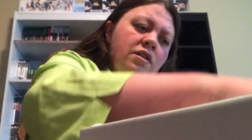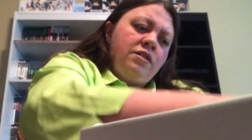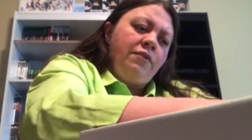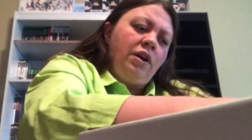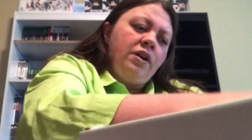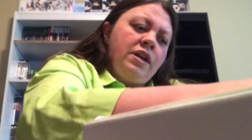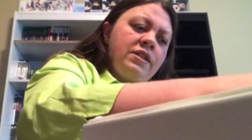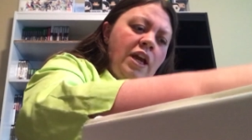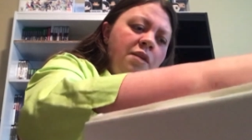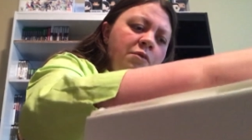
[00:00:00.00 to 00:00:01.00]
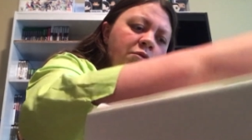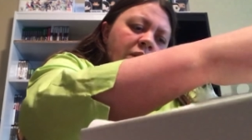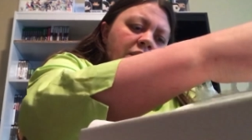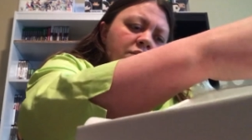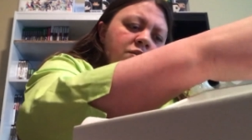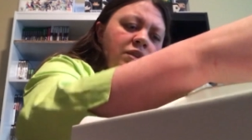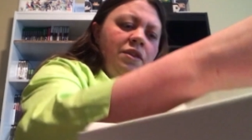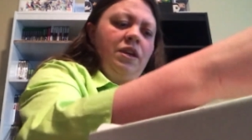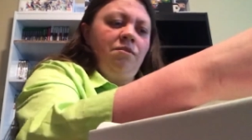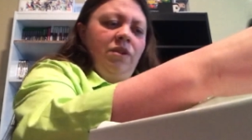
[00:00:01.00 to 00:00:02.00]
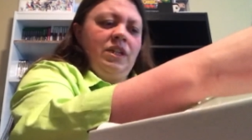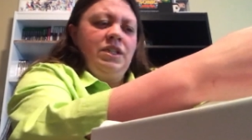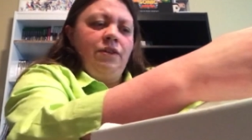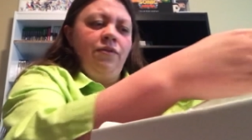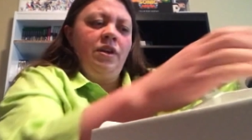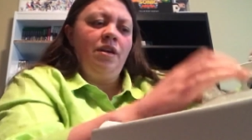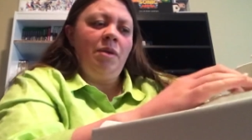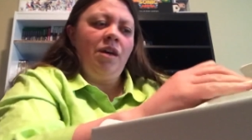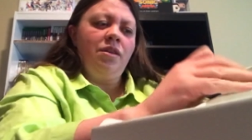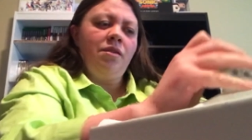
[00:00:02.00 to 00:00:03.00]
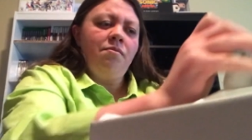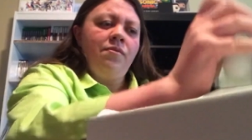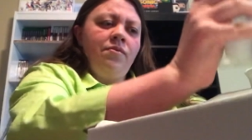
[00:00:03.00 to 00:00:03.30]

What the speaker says: as far as I am aware, there's nothing really different about them.